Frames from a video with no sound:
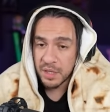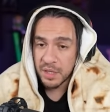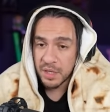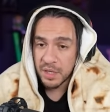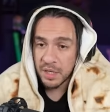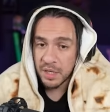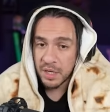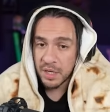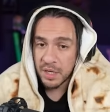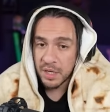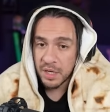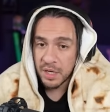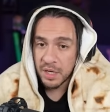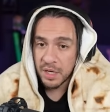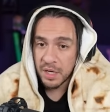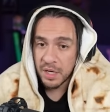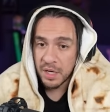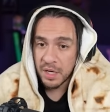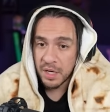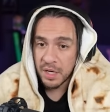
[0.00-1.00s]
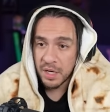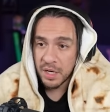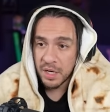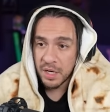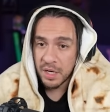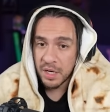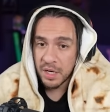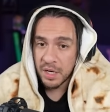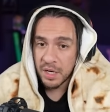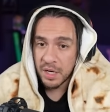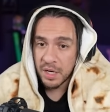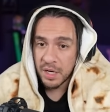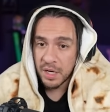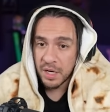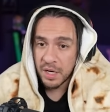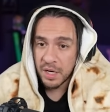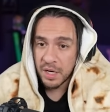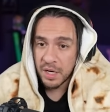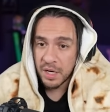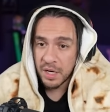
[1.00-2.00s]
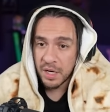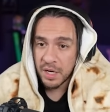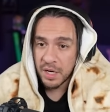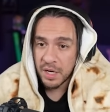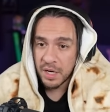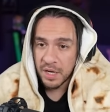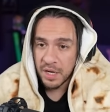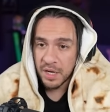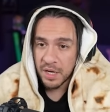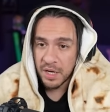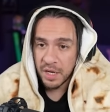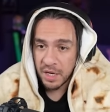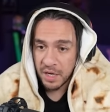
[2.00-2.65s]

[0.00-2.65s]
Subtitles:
(no one is talking)